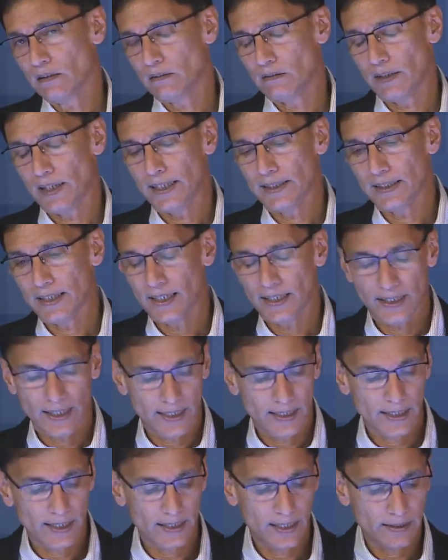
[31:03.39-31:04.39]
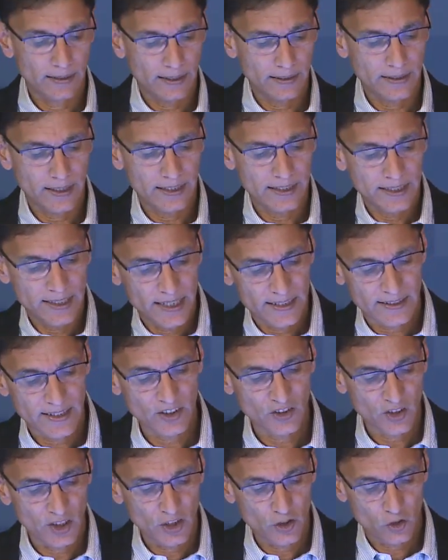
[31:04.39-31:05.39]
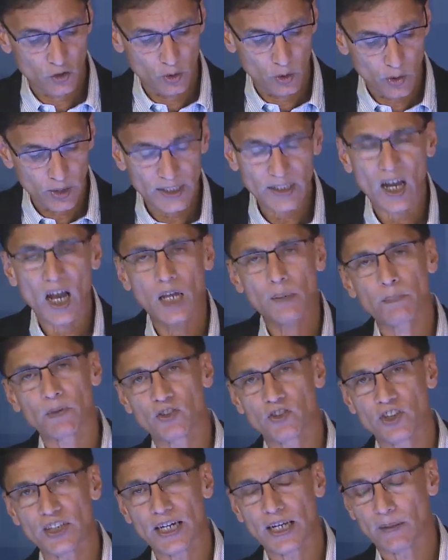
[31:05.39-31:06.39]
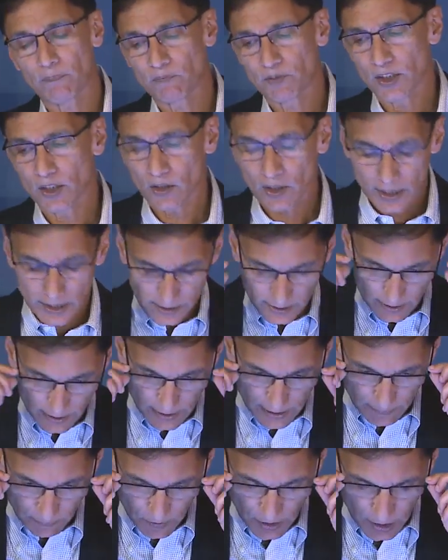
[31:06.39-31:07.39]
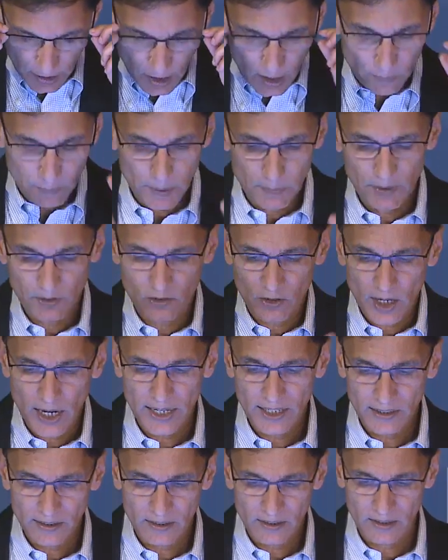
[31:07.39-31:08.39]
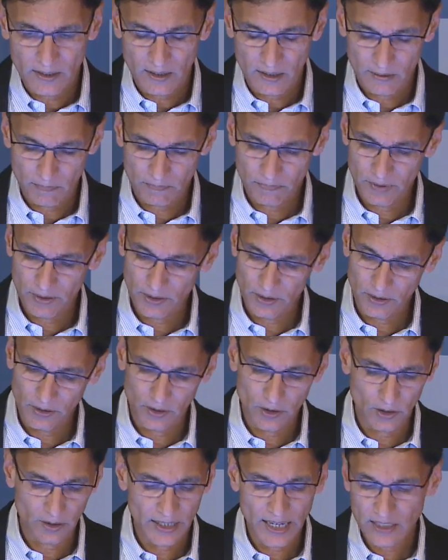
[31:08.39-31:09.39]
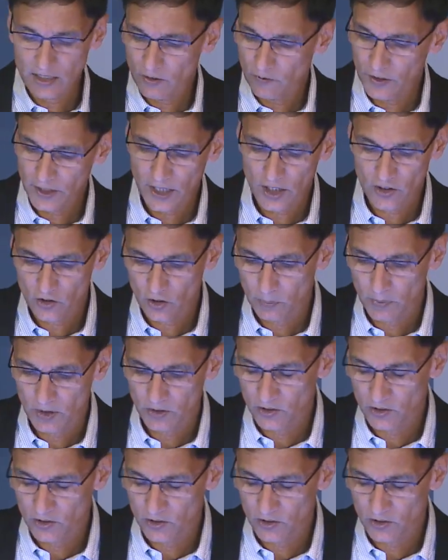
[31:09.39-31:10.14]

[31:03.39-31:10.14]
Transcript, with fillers: right? And, and, and, and the idea essentially is to look at hyperscale. You know, it's, uh, a lot of people tried it, uh, gasification-based